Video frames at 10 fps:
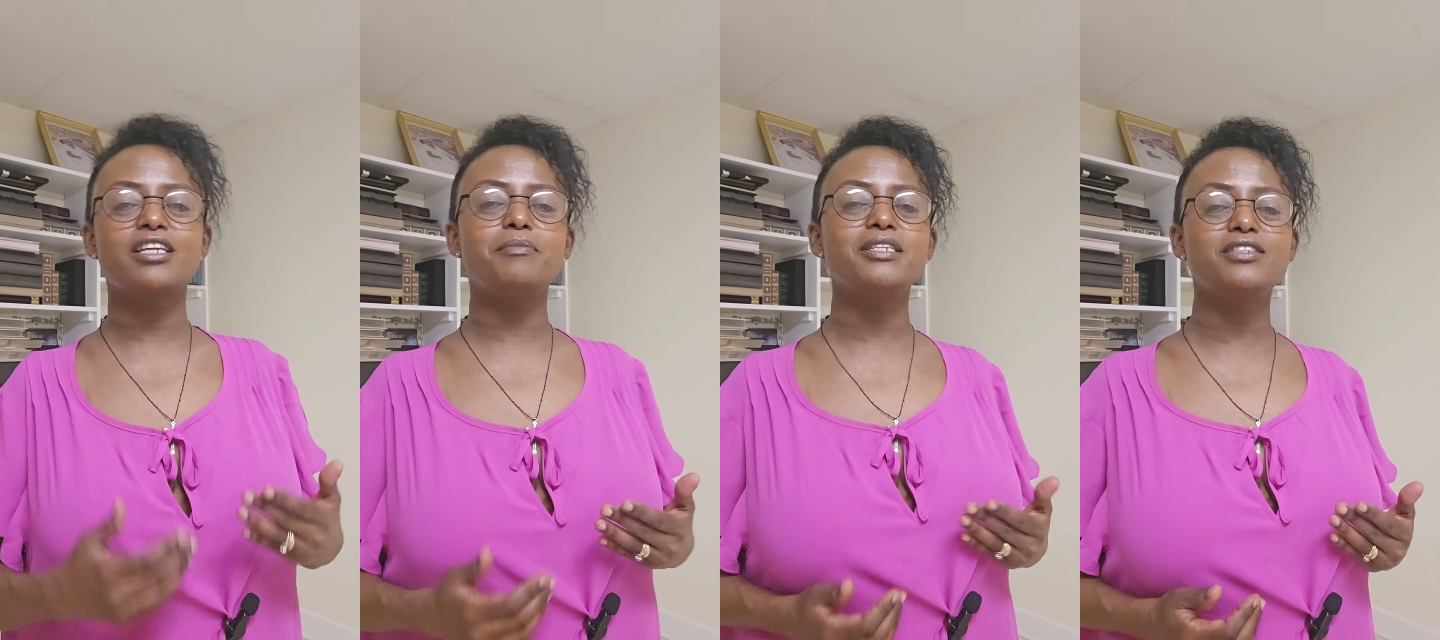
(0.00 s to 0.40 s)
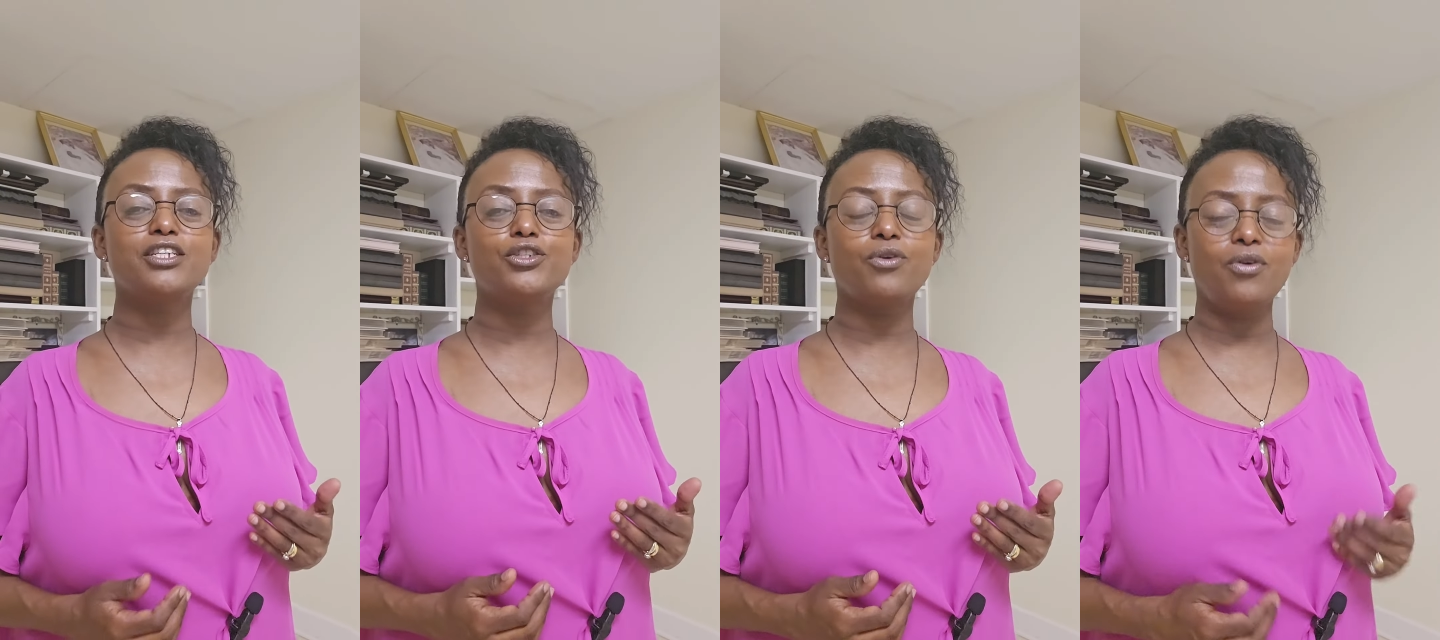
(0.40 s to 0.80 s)
statements
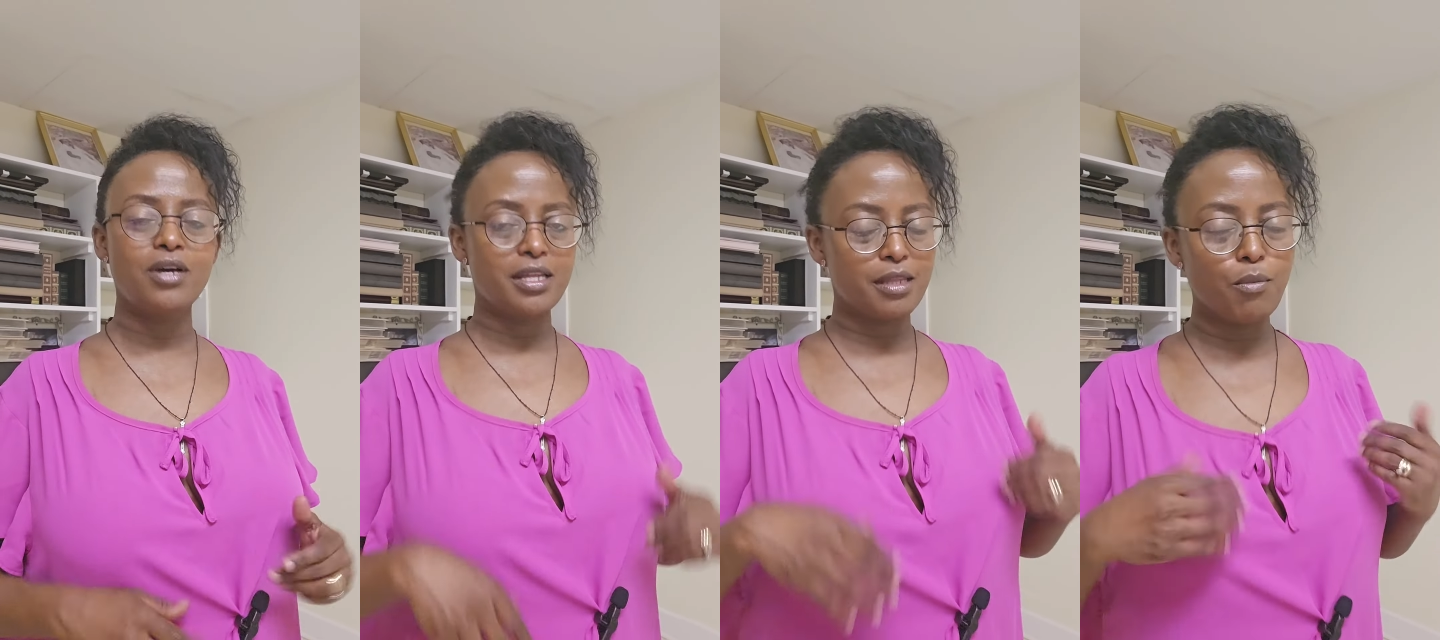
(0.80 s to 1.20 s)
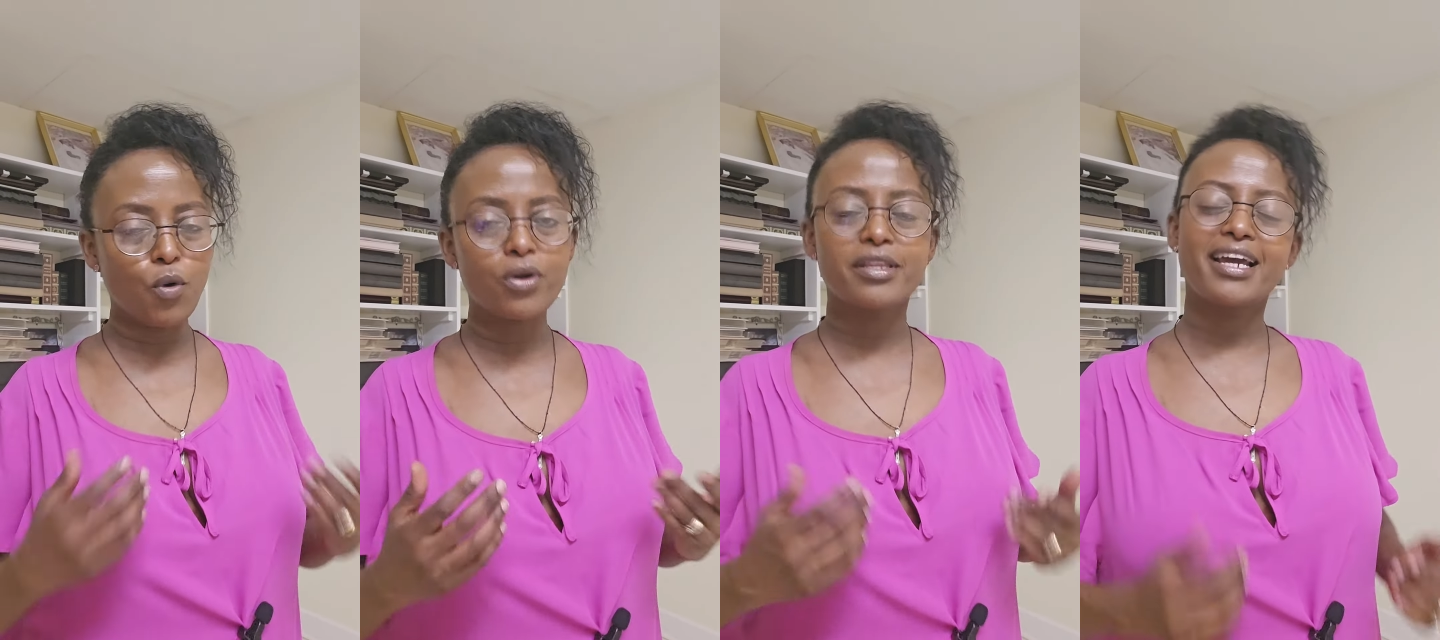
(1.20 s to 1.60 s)
they show, the
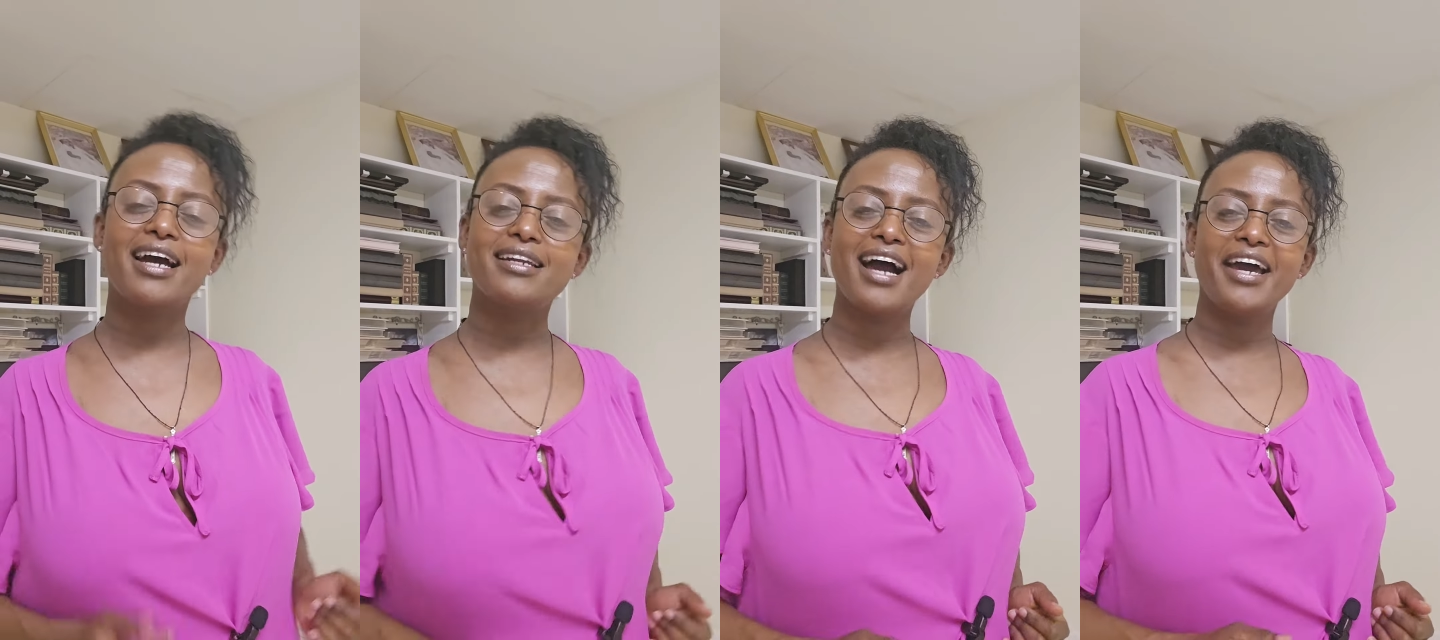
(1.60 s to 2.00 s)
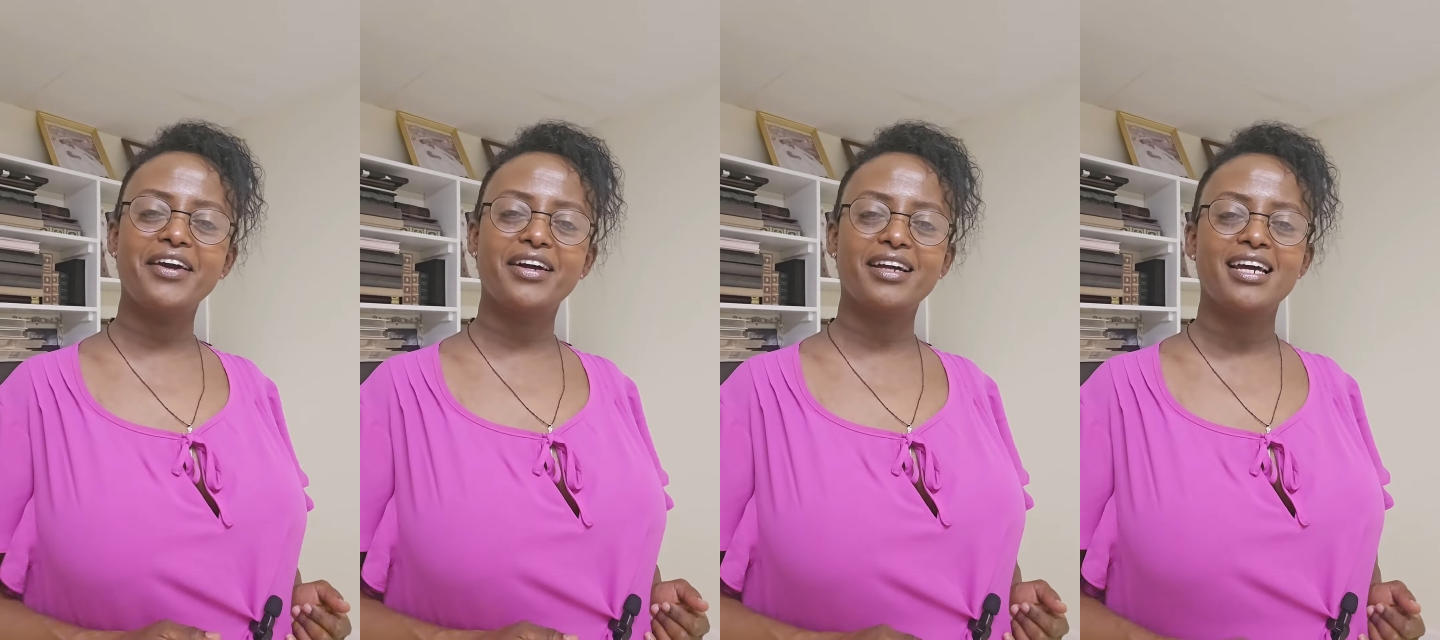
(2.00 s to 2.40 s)
more they can
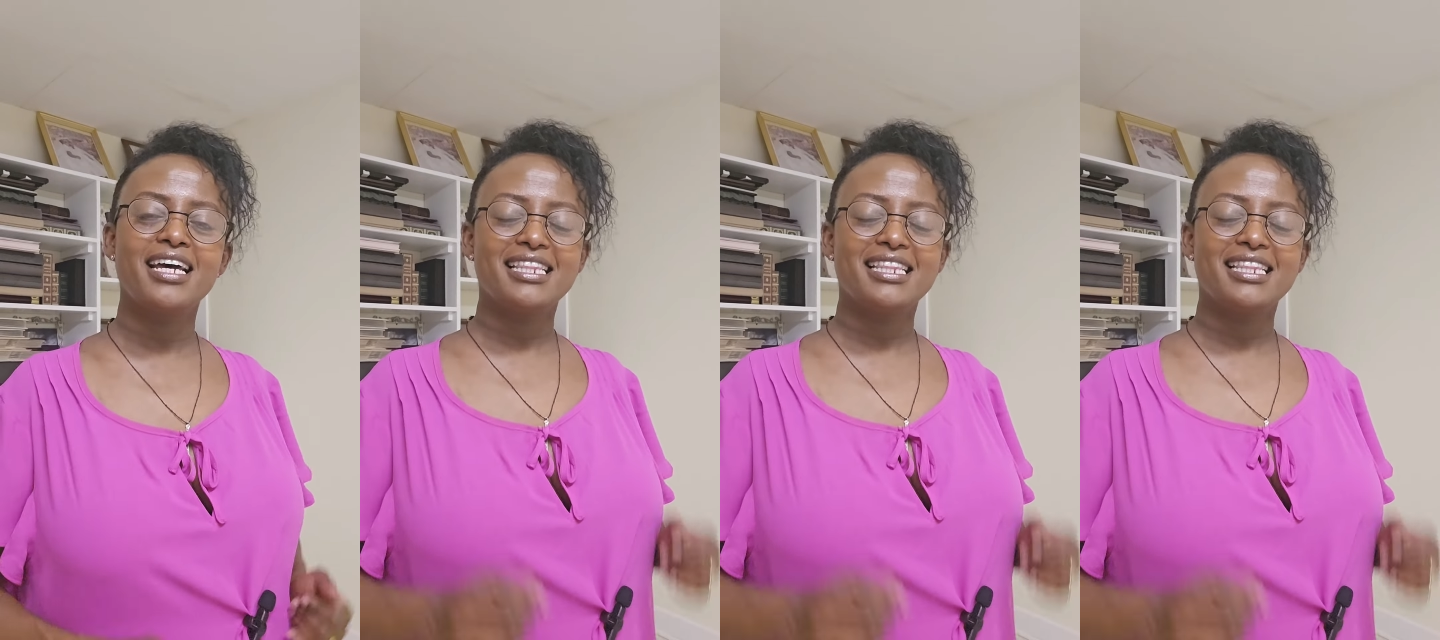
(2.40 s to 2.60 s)
hire.